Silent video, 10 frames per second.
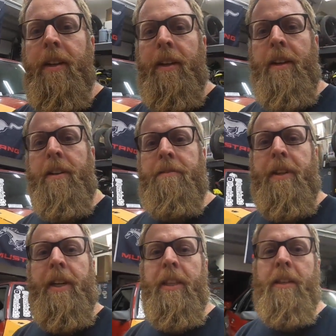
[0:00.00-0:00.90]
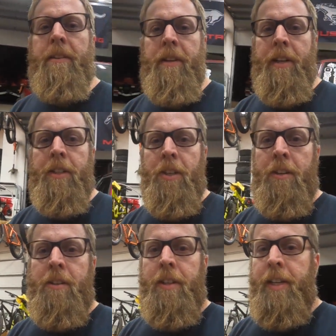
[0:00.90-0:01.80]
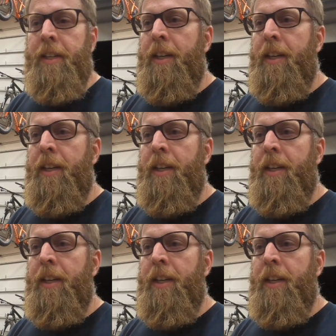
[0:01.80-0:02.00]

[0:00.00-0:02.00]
And we got the garage all cleaned